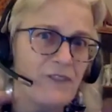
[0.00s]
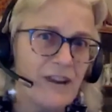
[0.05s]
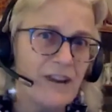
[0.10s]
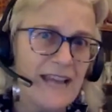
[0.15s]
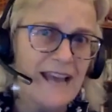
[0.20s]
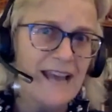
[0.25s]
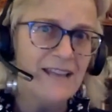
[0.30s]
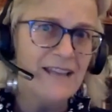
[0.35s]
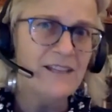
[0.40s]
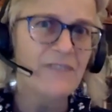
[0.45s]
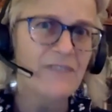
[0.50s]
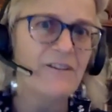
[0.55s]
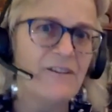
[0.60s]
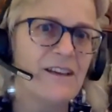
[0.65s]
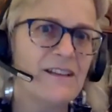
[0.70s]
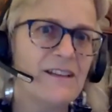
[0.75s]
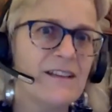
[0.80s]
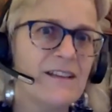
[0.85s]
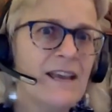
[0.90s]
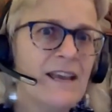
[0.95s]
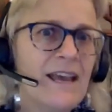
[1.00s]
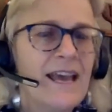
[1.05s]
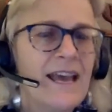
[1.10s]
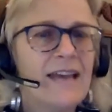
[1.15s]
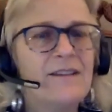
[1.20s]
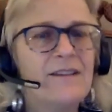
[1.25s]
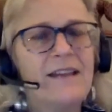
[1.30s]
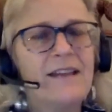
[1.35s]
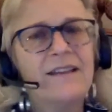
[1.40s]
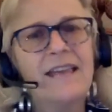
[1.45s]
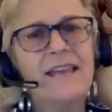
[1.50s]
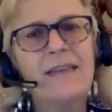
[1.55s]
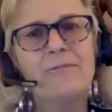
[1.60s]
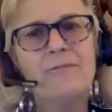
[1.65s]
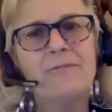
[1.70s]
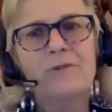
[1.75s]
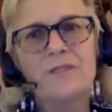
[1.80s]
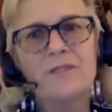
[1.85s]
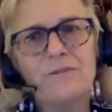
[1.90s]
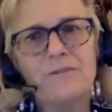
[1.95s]
end of it and then came
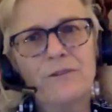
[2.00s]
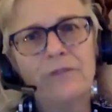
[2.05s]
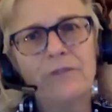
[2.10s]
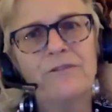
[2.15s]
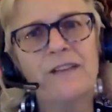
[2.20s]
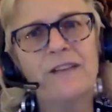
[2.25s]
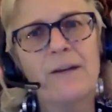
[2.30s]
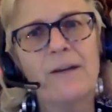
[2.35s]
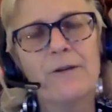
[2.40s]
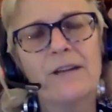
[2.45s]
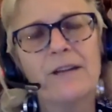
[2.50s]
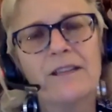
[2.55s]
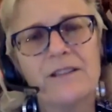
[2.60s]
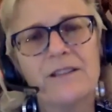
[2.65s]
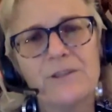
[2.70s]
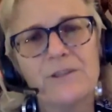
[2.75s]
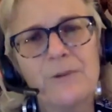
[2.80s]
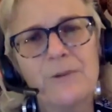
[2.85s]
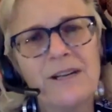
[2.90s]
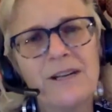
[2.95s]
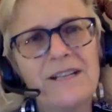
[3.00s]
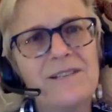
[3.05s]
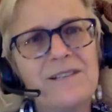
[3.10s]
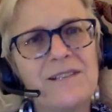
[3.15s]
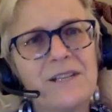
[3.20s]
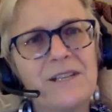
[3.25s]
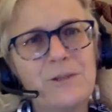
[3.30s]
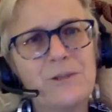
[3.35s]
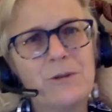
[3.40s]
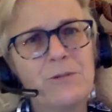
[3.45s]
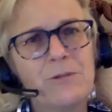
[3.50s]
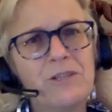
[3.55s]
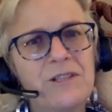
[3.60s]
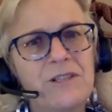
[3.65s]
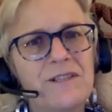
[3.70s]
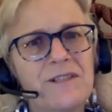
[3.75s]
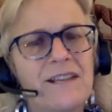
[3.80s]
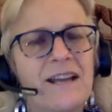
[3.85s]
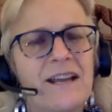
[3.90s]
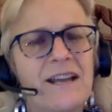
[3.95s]
to its full flowering in the 20th century which
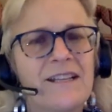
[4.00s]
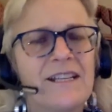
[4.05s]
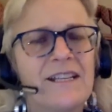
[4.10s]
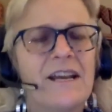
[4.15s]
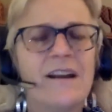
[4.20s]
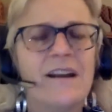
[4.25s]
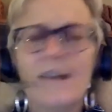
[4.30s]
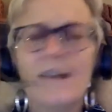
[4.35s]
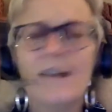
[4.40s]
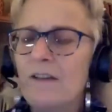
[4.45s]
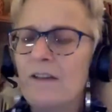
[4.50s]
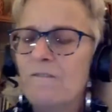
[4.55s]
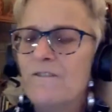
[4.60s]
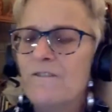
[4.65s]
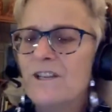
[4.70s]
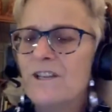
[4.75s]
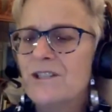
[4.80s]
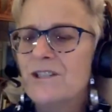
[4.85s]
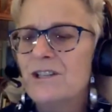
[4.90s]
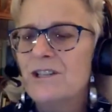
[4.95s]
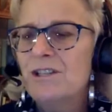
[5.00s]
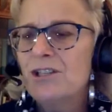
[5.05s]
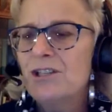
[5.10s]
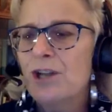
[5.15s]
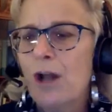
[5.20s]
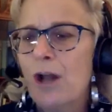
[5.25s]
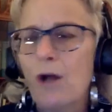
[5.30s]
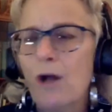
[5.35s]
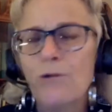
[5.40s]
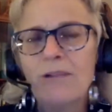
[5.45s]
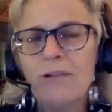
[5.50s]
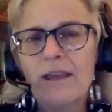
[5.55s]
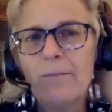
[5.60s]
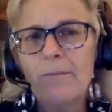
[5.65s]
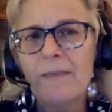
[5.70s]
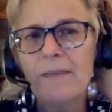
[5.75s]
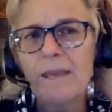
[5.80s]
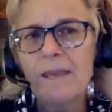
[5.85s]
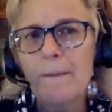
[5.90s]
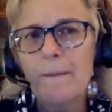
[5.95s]
is the idea fiction should only
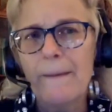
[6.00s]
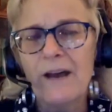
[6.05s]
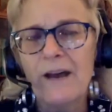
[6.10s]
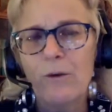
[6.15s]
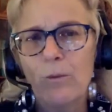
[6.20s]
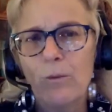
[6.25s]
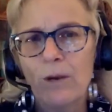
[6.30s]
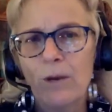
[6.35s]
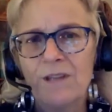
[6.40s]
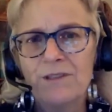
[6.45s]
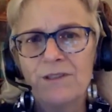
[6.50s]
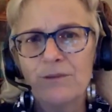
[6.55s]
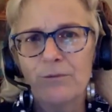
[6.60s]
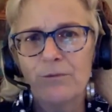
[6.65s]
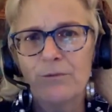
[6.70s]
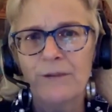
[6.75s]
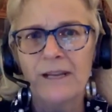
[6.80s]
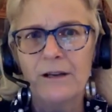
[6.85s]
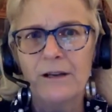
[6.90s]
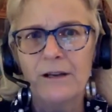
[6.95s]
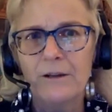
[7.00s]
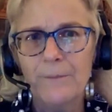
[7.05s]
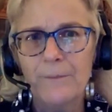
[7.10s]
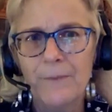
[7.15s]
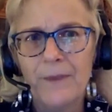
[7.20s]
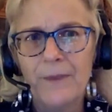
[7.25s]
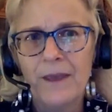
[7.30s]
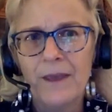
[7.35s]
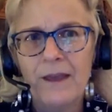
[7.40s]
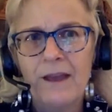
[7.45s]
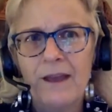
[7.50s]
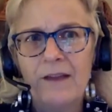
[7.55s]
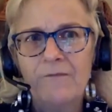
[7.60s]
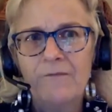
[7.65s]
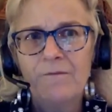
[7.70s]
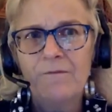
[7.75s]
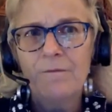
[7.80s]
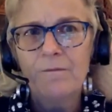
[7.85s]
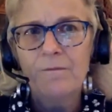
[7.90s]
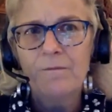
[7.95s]
be about what's real
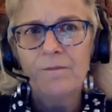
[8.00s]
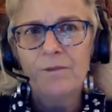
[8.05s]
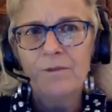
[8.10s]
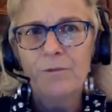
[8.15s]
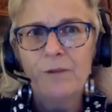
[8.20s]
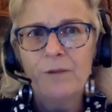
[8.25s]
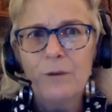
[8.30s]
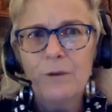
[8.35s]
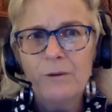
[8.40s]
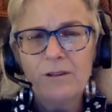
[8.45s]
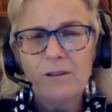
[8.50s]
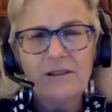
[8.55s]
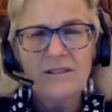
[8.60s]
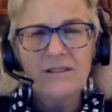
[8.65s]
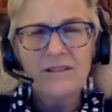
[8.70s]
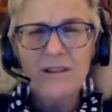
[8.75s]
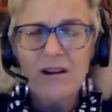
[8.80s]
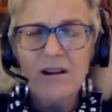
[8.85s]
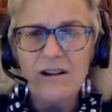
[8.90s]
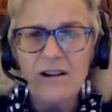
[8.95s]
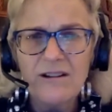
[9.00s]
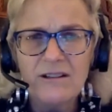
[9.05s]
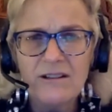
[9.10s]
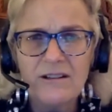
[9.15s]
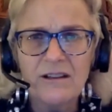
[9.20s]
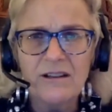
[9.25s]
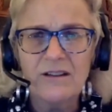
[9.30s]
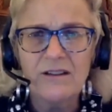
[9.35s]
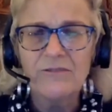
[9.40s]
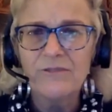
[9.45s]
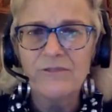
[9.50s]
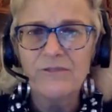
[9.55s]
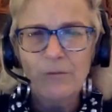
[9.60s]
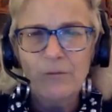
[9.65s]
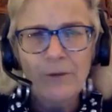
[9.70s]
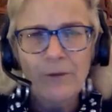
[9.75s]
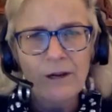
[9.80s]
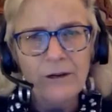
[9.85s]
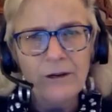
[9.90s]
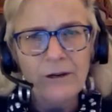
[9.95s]
the real world is hard enough
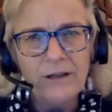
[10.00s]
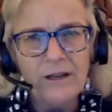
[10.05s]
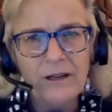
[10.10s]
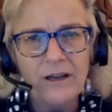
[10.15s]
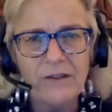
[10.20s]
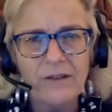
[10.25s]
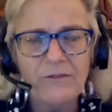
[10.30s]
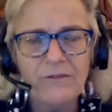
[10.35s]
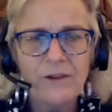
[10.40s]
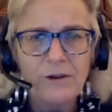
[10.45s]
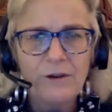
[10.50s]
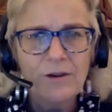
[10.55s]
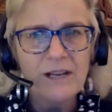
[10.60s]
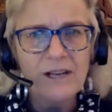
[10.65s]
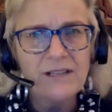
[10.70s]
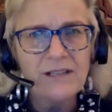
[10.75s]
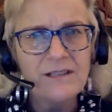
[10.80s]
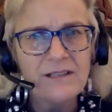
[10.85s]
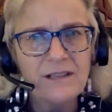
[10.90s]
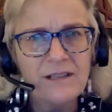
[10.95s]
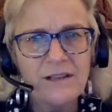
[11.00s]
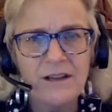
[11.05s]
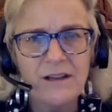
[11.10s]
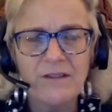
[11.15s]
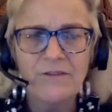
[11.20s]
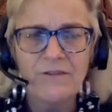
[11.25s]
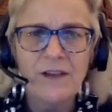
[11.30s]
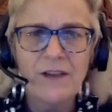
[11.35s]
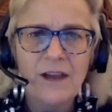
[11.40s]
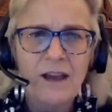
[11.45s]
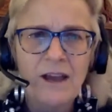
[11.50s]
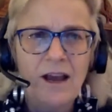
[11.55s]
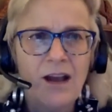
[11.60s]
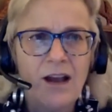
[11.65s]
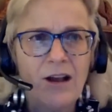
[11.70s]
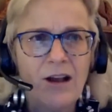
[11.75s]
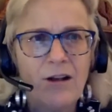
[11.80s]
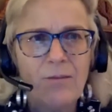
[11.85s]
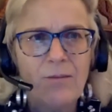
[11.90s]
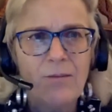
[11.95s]
weird enough crazy enough
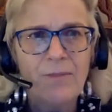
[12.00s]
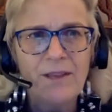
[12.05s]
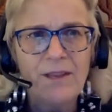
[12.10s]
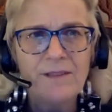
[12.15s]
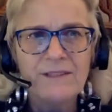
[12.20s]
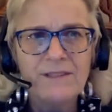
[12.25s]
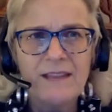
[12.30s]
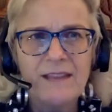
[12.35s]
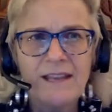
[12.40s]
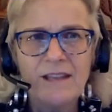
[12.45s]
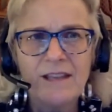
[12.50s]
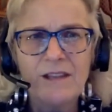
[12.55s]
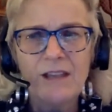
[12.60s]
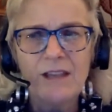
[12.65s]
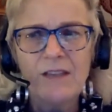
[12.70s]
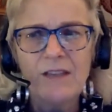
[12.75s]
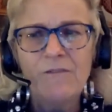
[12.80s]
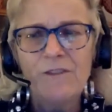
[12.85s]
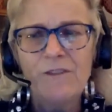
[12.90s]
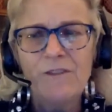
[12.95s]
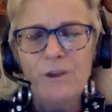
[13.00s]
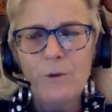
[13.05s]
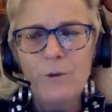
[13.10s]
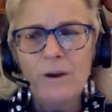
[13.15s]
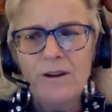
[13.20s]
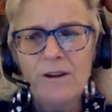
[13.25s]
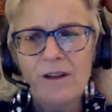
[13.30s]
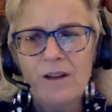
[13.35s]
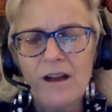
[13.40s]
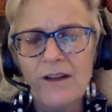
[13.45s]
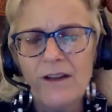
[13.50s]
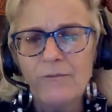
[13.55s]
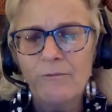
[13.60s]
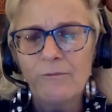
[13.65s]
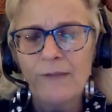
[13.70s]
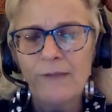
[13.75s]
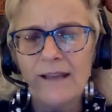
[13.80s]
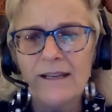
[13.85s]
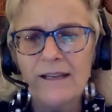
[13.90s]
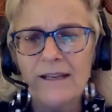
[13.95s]
um, it's like if you are not
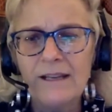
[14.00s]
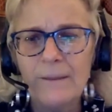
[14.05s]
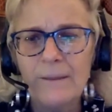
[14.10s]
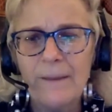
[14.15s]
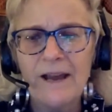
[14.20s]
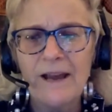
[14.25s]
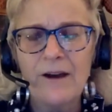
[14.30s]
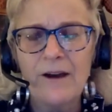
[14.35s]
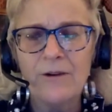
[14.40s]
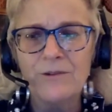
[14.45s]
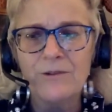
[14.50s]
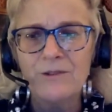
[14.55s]
writing about